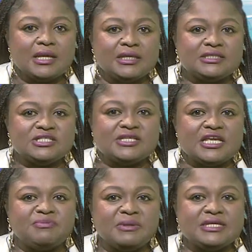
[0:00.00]
Ekiti
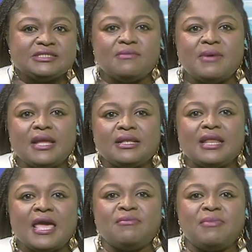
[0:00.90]
State Police Command,
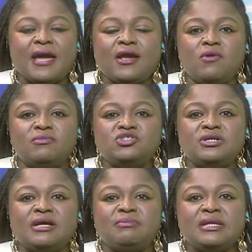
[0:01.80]
led by
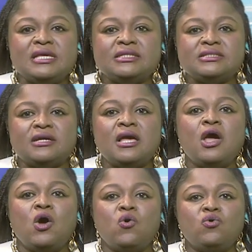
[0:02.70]
Commissioner Police
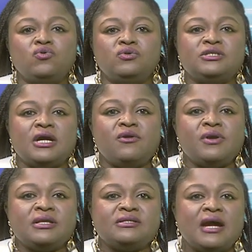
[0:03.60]

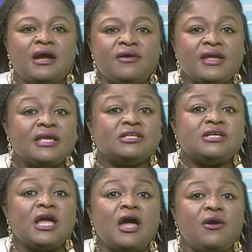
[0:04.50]
Ogundare Dare, has
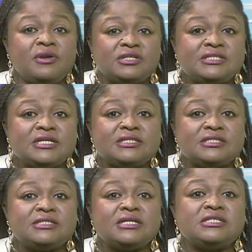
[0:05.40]
arrested
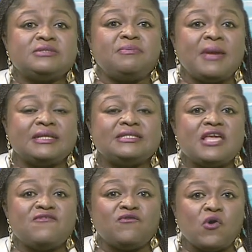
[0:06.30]
suspects
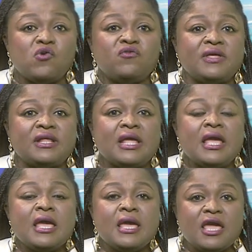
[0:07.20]
involving,
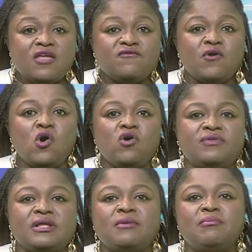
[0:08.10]
involved
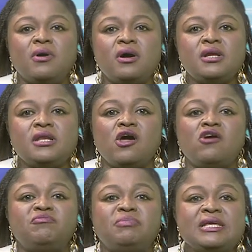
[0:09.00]
in the burning
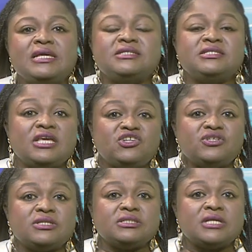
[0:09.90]
of police
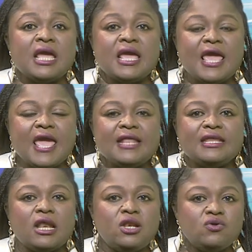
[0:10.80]
stations and
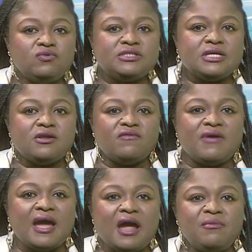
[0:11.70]
looting of
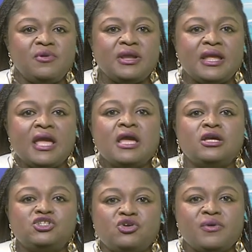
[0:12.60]
armory
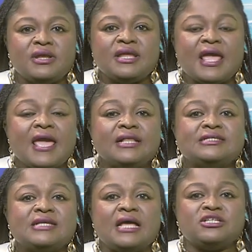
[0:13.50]
during the
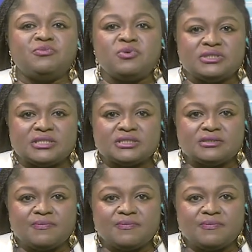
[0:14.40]
EndSARS protest.